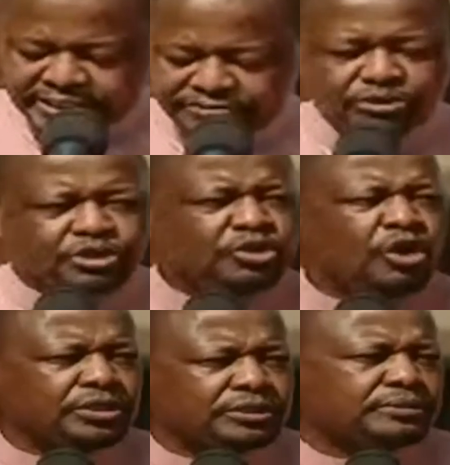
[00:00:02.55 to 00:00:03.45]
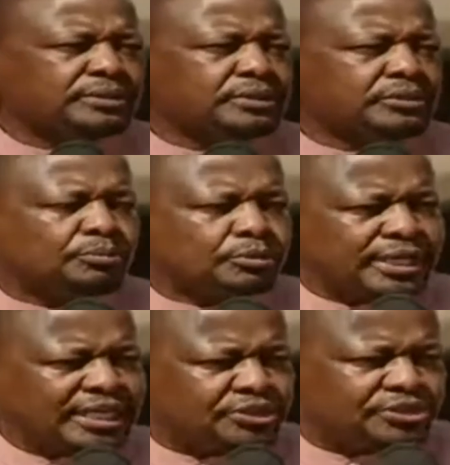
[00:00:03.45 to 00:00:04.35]
have not gone to
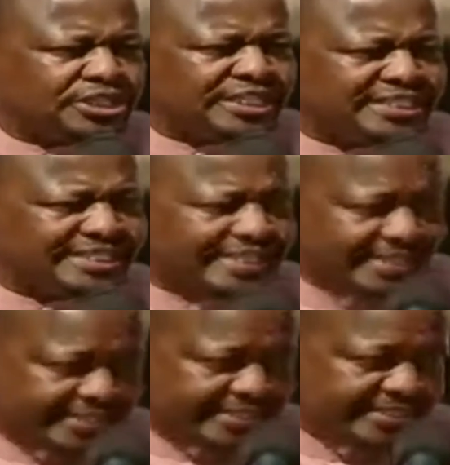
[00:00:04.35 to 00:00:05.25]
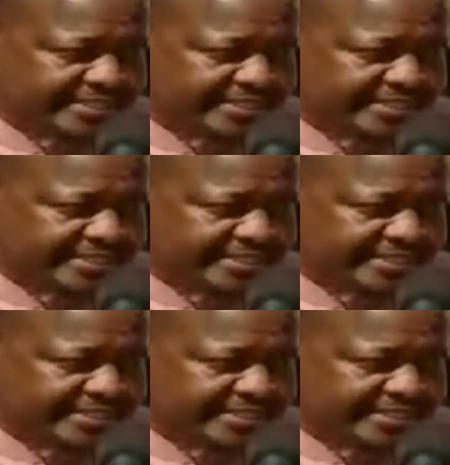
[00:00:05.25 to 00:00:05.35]
production stage yet.